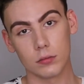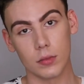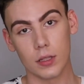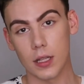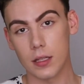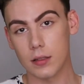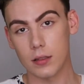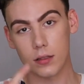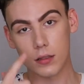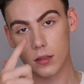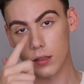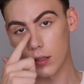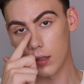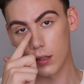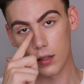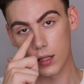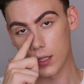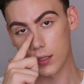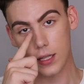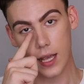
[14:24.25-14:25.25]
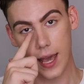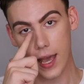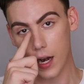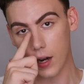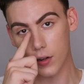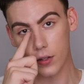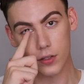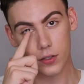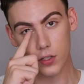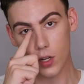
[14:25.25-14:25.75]
This
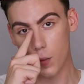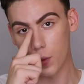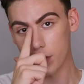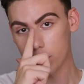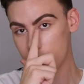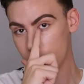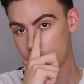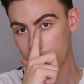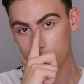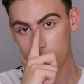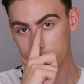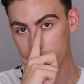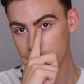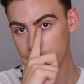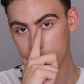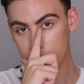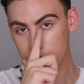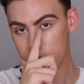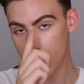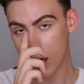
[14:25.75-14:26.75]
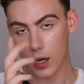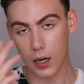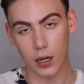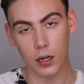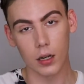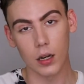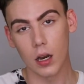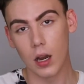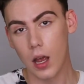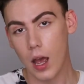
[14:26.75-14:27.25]
hair is so much longer than this
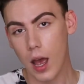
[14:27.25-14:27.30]
hair.